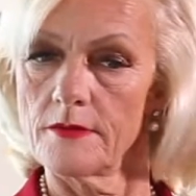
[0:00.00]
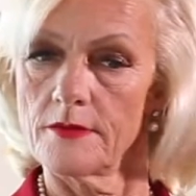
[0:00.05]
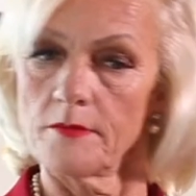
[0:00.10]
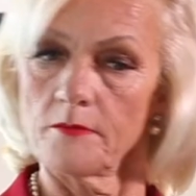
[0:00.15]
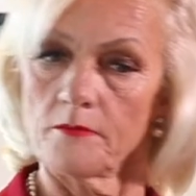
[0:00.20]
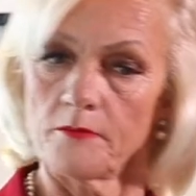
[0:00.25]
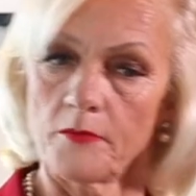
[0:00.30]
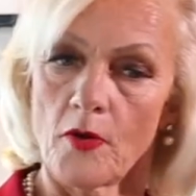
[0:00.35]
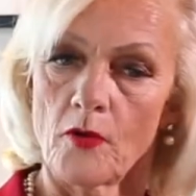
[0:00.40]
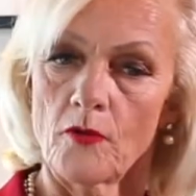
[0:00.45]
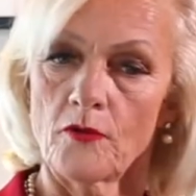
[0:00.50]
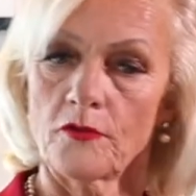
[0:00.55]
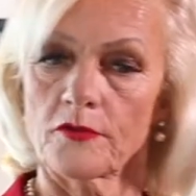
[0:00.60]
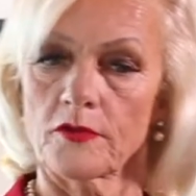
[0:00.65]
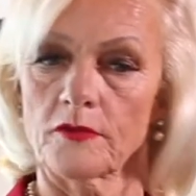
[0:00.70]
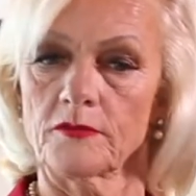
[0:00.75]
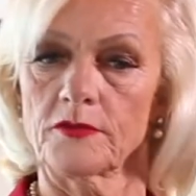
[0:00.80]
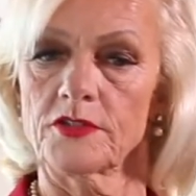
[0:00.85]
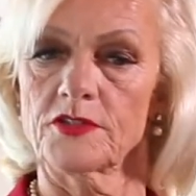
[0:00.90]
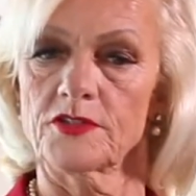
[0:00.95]
both
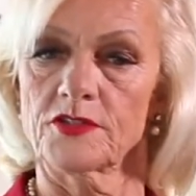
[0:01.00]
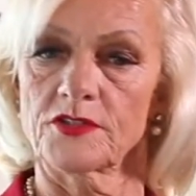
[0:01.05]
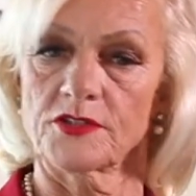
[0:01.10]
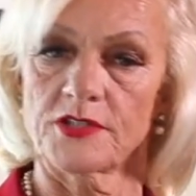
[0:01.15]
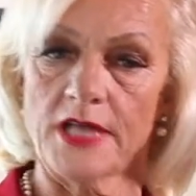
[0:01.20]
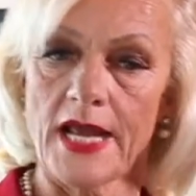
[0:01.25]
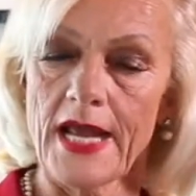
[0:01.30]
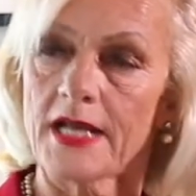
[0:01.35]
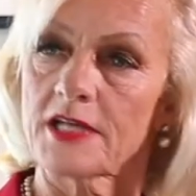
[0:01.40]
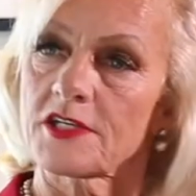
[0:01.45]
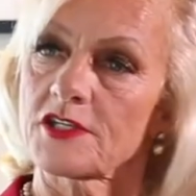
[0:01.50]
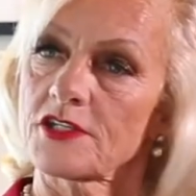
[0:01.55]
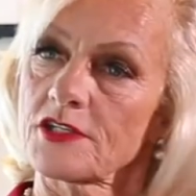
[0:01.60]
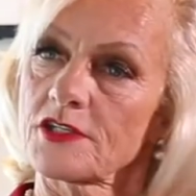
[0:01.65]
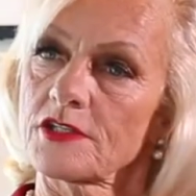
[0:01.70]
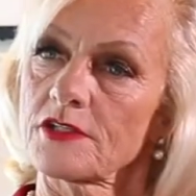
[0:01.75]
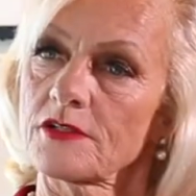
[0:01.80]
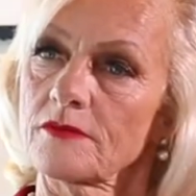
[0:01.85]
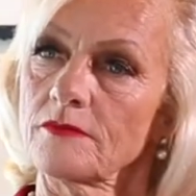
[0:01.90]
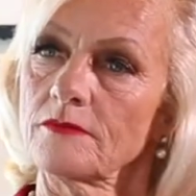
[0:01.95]
of the tax
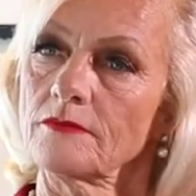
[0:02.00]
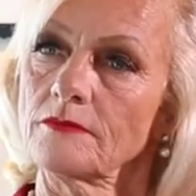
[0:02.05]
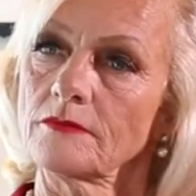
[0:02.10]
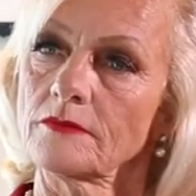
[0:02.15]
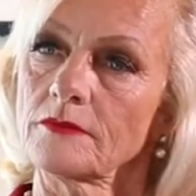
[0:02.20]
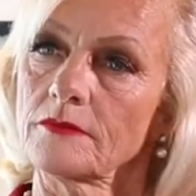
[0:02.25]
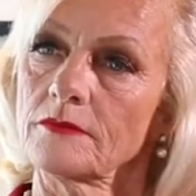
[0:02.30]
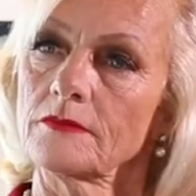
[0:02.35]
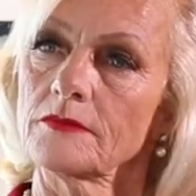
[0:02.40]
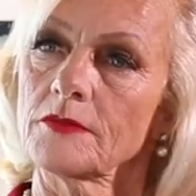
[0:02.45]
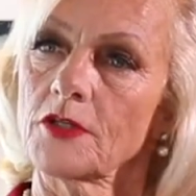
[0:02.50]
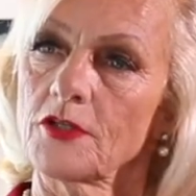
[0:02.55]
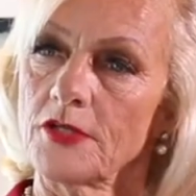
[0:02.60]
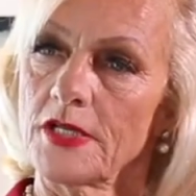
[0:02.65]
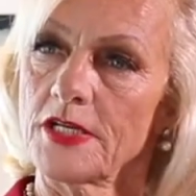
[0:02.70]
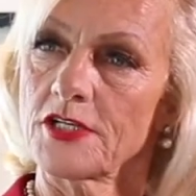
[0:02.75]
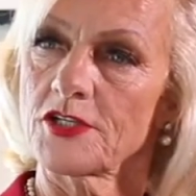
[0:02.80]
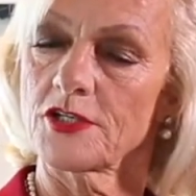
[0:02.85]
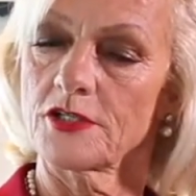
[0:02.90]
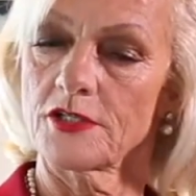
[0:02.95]

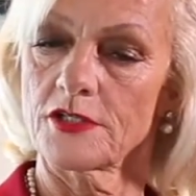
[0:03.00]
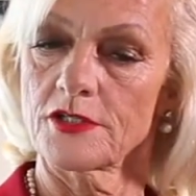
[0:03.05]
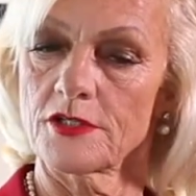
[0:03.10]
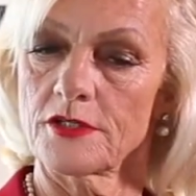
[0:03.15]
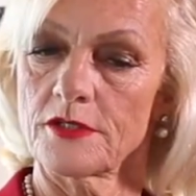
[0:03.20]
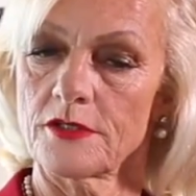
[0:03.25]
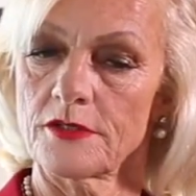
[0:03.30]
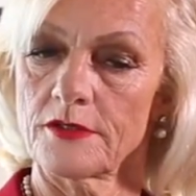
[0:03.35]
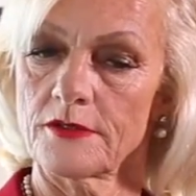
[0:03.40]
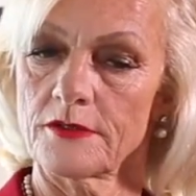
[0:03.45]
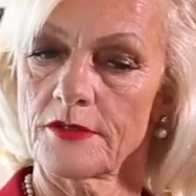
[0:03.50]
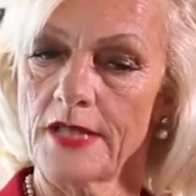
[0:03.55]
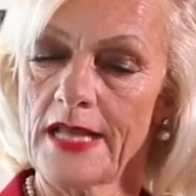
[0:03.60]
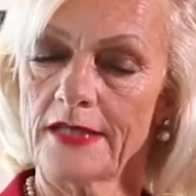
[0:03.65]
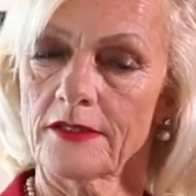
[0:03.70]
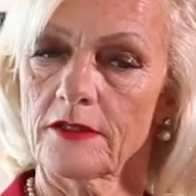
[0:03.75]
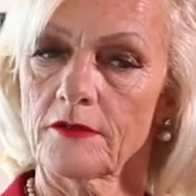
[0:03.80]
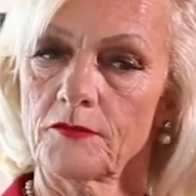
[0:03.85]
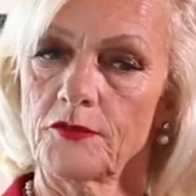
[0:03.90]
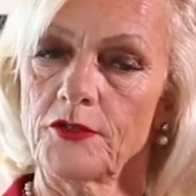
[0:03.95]
conditions, that
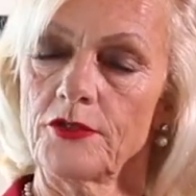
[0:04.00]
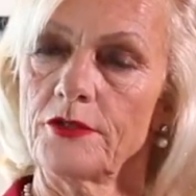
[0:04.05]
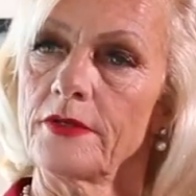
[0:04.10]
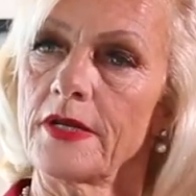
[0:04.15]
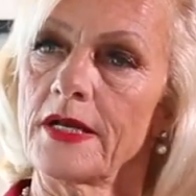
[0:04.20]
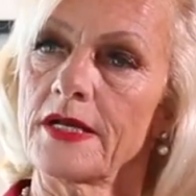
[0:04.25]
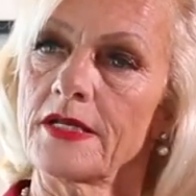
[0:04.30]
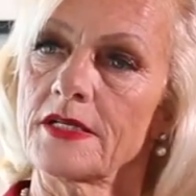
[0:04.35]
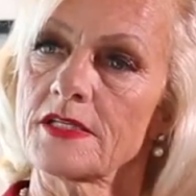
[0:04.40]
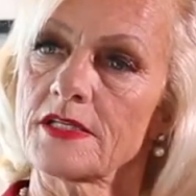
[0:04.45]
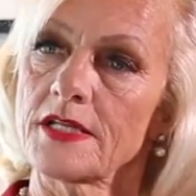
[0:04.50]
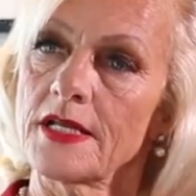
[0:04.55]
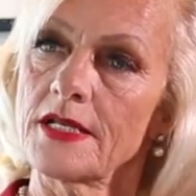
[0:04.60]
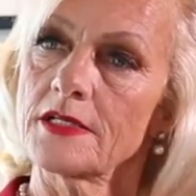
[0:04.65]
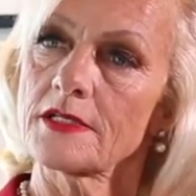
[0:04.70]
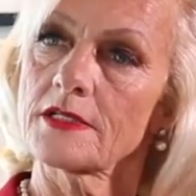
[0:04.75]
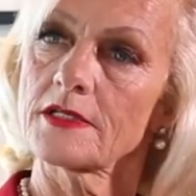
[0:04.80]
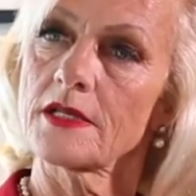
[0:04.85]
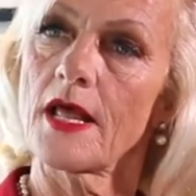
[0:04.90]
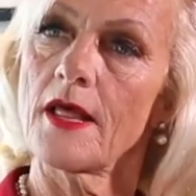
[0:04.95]
of the United
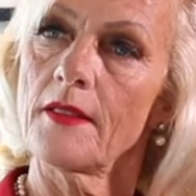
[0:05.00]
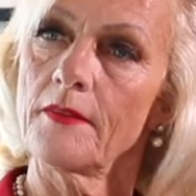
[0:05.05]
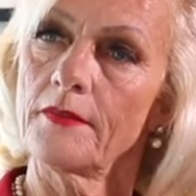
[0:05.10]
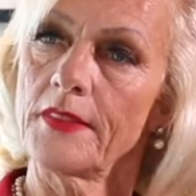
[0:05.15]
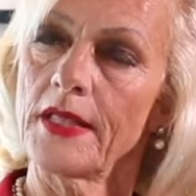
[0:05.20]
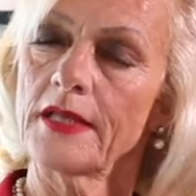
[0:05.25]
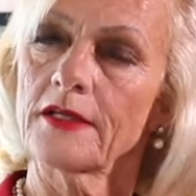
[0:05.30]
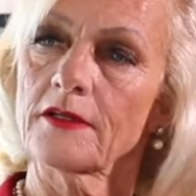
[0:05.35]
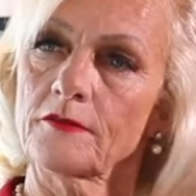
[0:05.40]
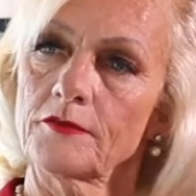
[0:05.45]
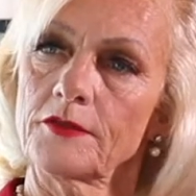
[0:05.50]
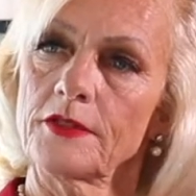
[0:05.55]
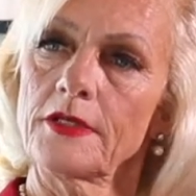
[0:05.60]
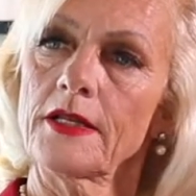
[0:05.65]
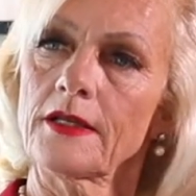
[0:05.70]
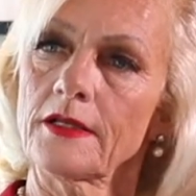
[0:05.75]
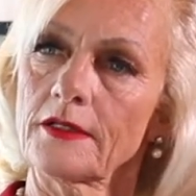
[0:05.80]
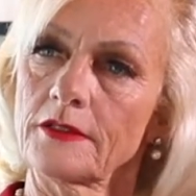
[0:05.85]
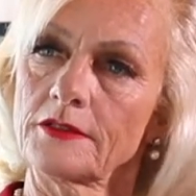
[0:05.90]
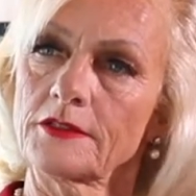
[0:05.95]
States and that of the
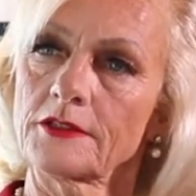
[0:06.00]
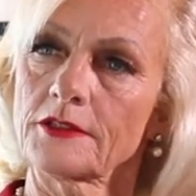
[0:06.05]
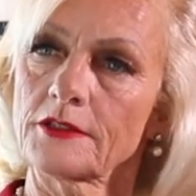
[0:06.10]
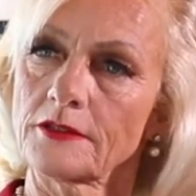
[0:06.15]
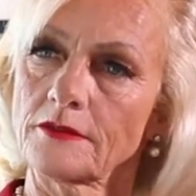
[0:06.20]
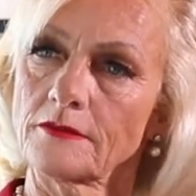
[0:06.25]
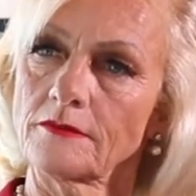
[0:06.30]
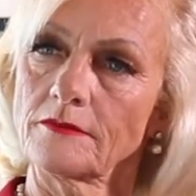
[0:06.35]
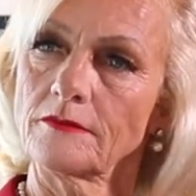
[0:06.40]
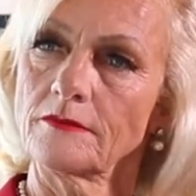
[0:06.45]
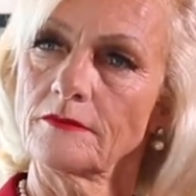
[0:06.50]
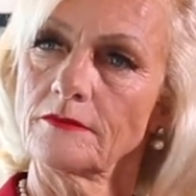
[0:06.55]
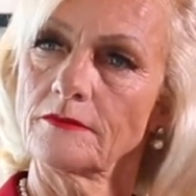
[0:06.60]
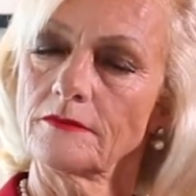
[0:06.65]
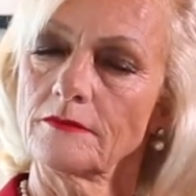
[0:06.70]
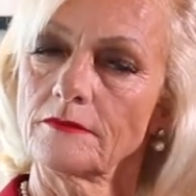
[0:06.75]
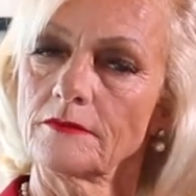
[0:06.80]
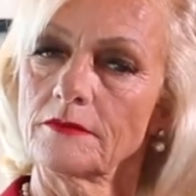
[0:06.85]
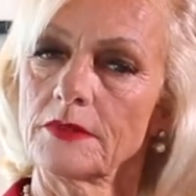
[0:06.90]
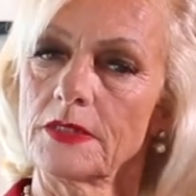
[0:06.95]
Netherlands.
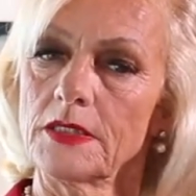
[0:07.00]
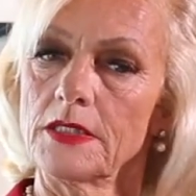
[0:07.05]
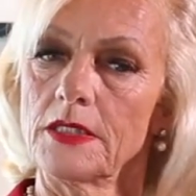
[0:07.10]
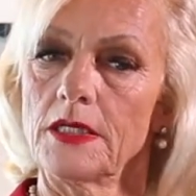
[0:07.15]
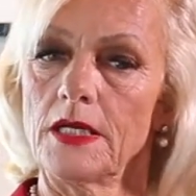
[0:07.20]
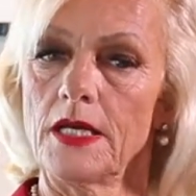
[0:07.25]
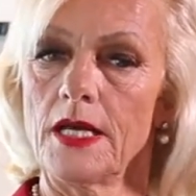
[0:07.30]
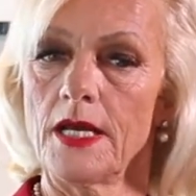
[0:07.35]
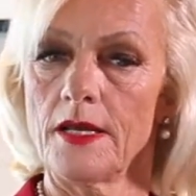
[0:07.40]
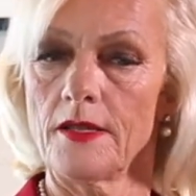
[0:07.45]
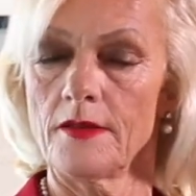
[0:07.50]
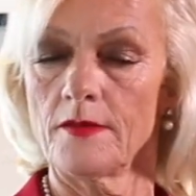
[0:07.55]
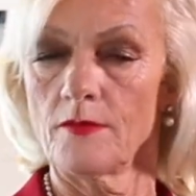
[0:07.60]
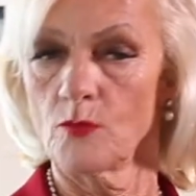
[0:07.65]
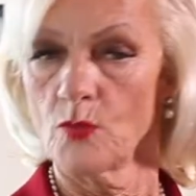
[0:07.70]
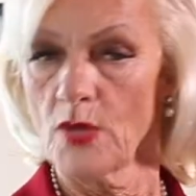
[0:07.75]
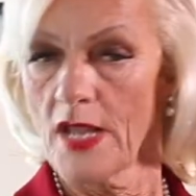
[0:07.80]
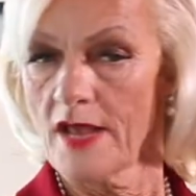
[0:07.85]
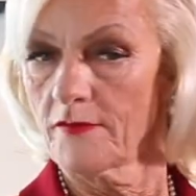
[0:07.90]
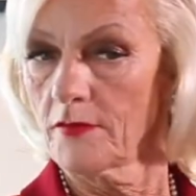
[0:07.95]
And
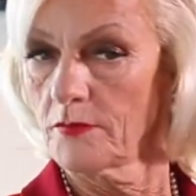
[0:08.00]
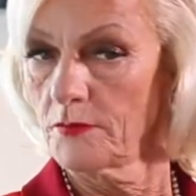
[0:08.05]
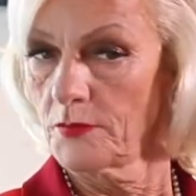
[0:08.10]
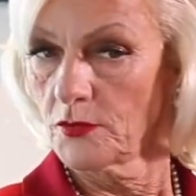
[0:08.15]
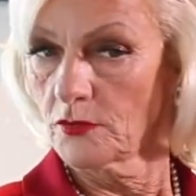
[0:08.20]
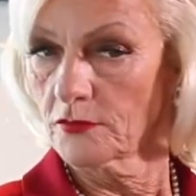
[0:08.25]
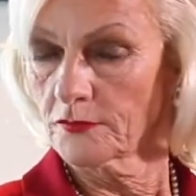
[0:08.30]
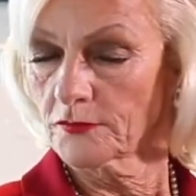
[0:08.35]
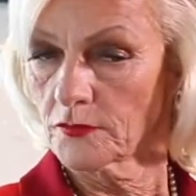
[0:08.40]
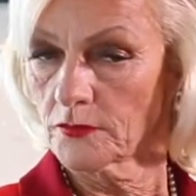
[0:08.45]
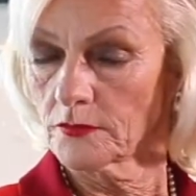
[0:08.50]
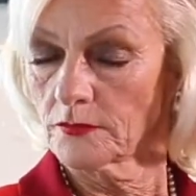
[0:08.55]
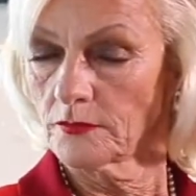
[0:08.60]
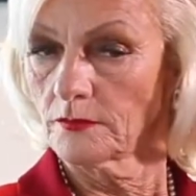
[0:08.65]
we have a beautiful